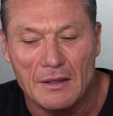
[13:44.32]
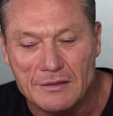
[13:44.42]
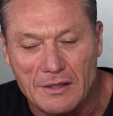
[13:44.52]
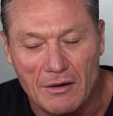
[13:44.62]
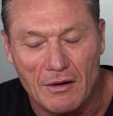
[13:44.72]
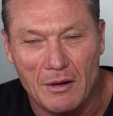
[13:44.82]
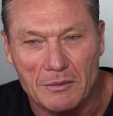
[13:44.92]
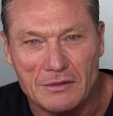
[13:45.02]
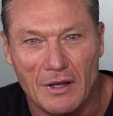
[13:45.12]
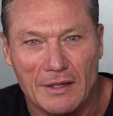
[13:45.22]
So I
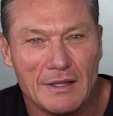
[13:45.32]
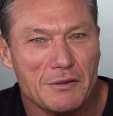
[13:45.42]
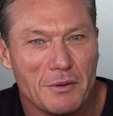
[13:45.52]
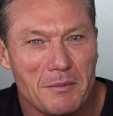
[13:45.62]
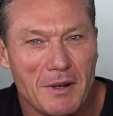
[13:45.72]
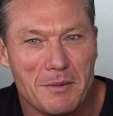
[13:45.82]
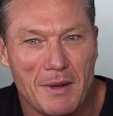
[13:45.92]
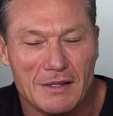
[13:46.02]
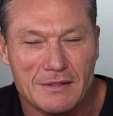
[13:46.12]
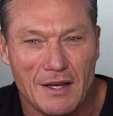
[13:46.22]
was like, that's what I mean
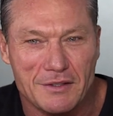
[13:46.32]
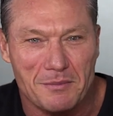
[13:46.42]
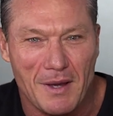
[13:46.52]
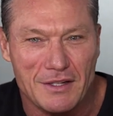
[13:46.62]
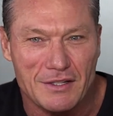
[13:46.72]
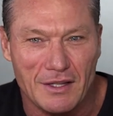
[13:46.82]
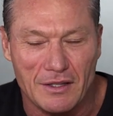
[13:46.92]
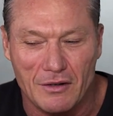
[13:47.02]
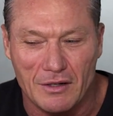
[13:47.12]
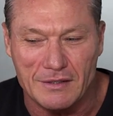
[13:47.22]
about the Sergeant Major
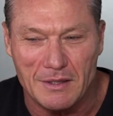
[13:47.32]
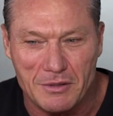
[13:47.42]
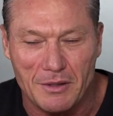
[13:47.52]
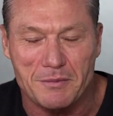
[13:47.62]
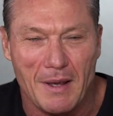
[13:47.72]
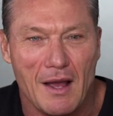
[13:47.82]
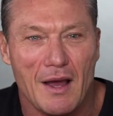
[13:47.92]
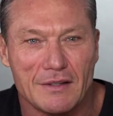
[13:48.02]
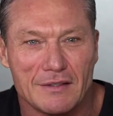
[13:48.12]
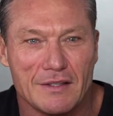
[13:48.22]
thing. You got to sometimes make
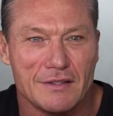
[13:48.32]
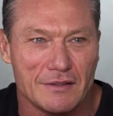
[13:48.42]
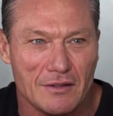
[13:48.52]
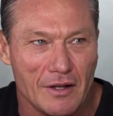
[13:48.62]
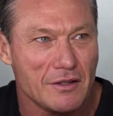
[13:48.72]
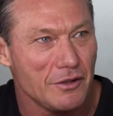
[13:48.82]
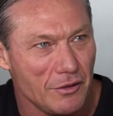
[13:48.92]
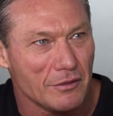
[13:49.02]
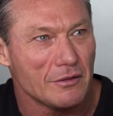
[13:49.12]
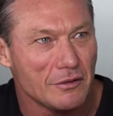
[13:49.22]
hard decisions, like
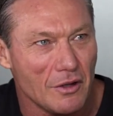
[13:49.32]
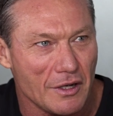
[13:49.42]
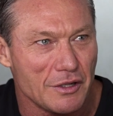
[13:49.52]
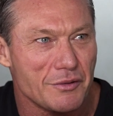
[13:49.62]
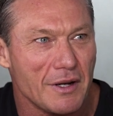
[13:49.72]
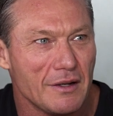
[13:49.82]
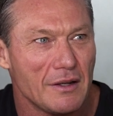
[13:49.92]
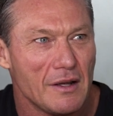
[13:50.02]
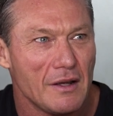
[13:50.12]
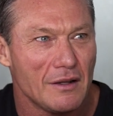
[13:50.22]
not going to drink,
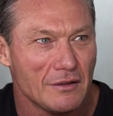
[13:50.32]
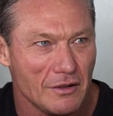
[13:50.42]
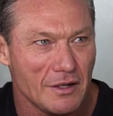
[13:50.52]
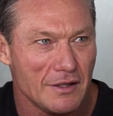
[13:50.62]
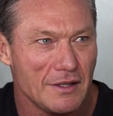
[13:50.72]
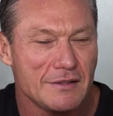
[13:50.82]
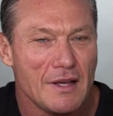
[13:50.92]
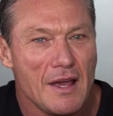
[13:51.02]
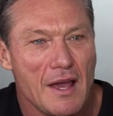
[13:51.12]
not going to this.